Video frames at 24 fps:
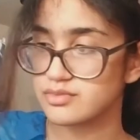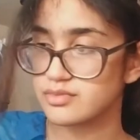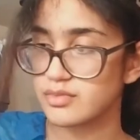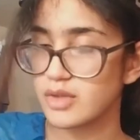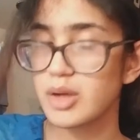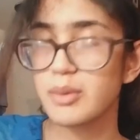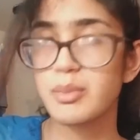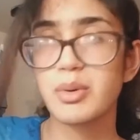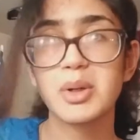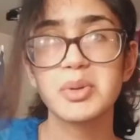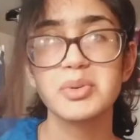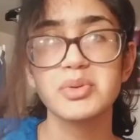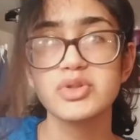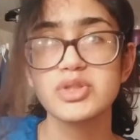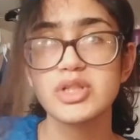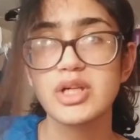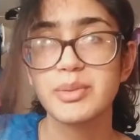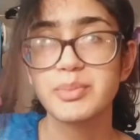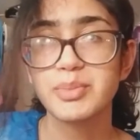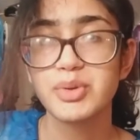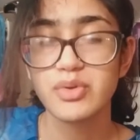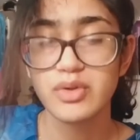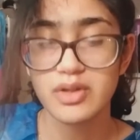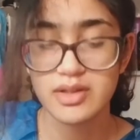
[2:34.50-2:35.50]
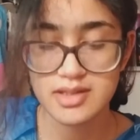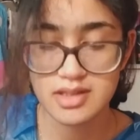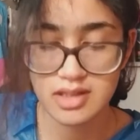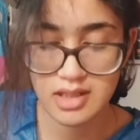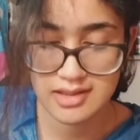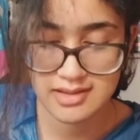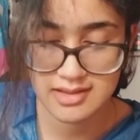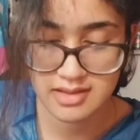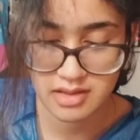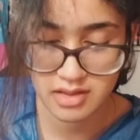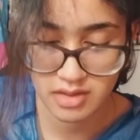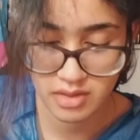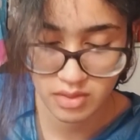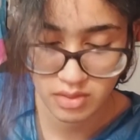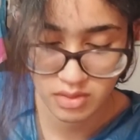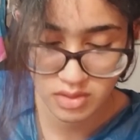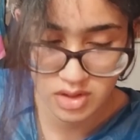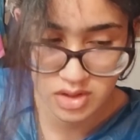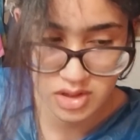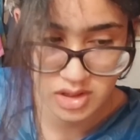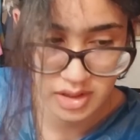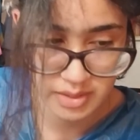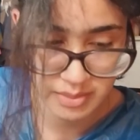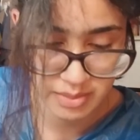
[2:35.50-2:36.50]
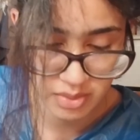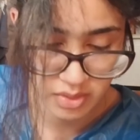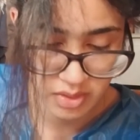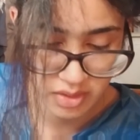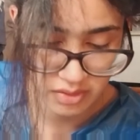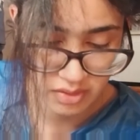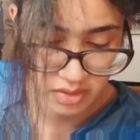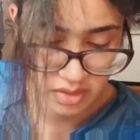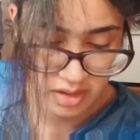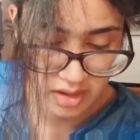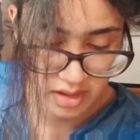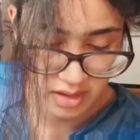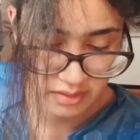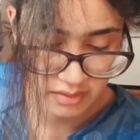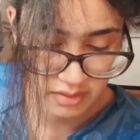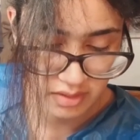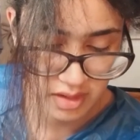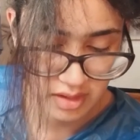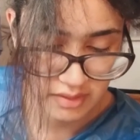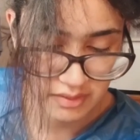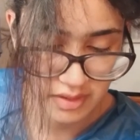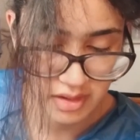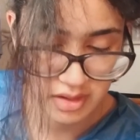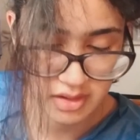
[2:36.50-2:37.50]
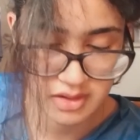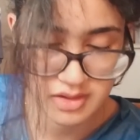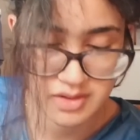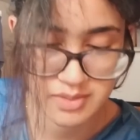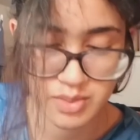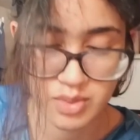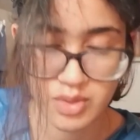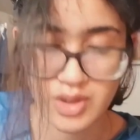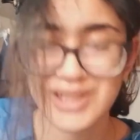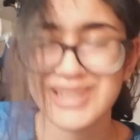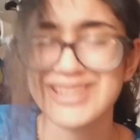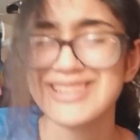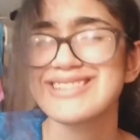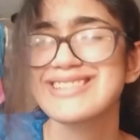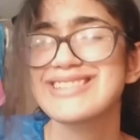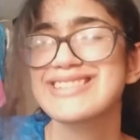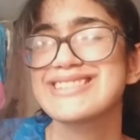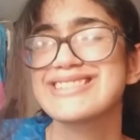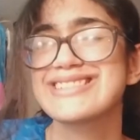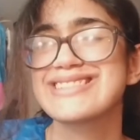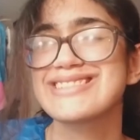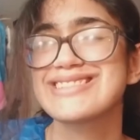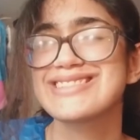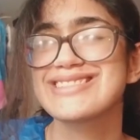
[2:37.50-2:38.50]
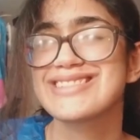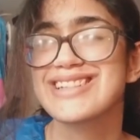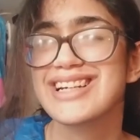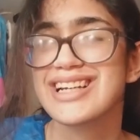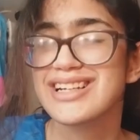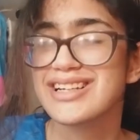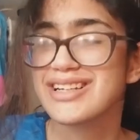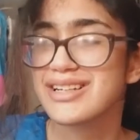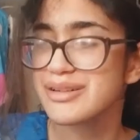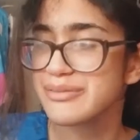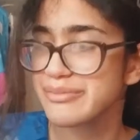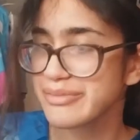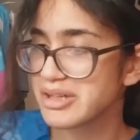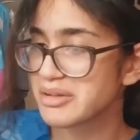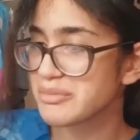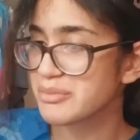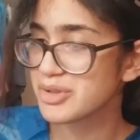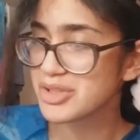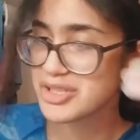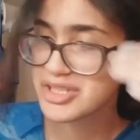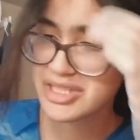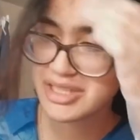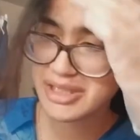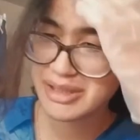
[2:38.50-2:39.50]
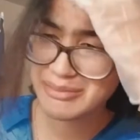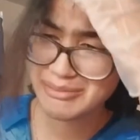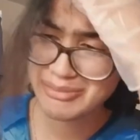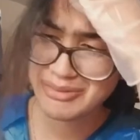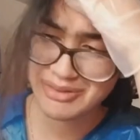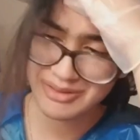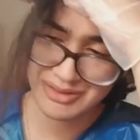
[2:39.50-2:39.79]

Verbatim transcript: Provo shampoo because that's the only shampoo I really have left at this point. I need to buy more shampoo.